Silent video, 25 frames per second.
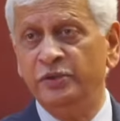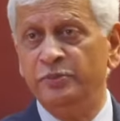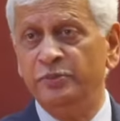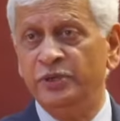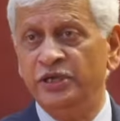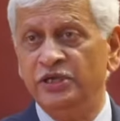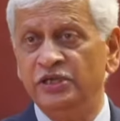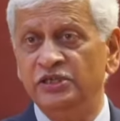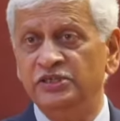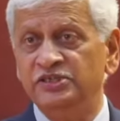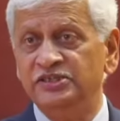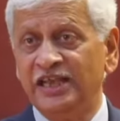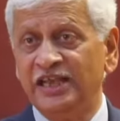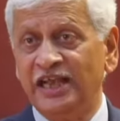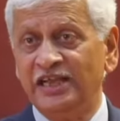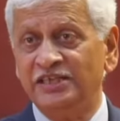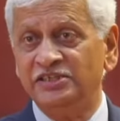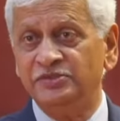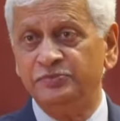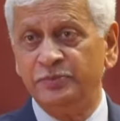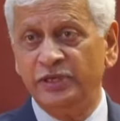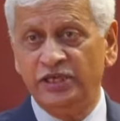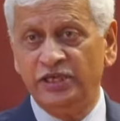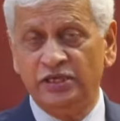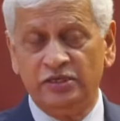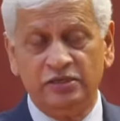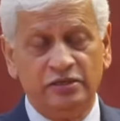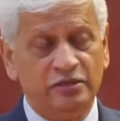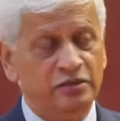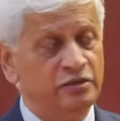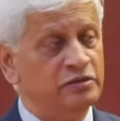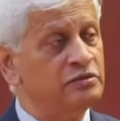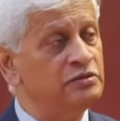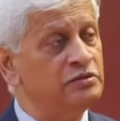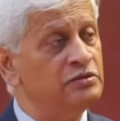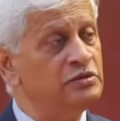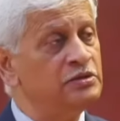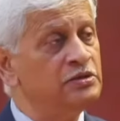for independence has
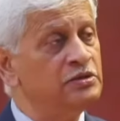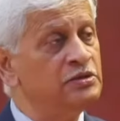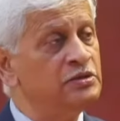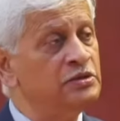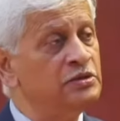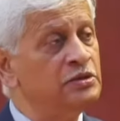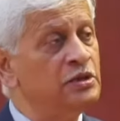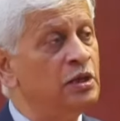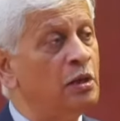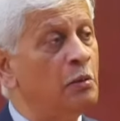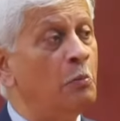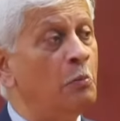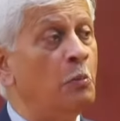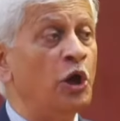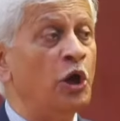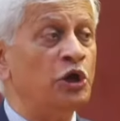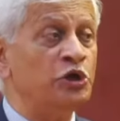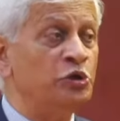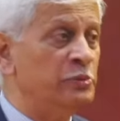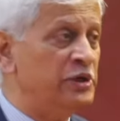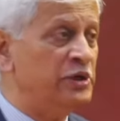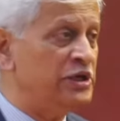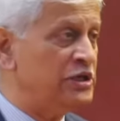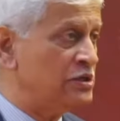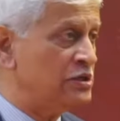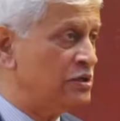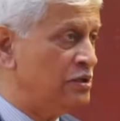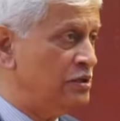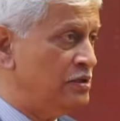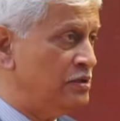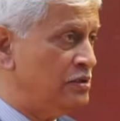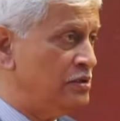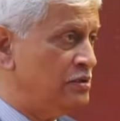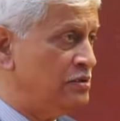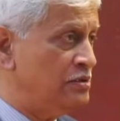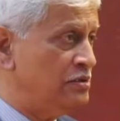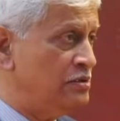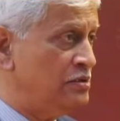been
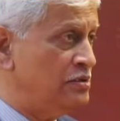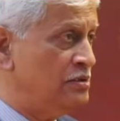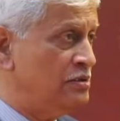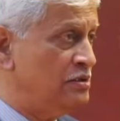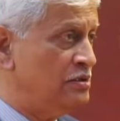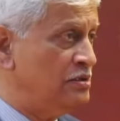monumental.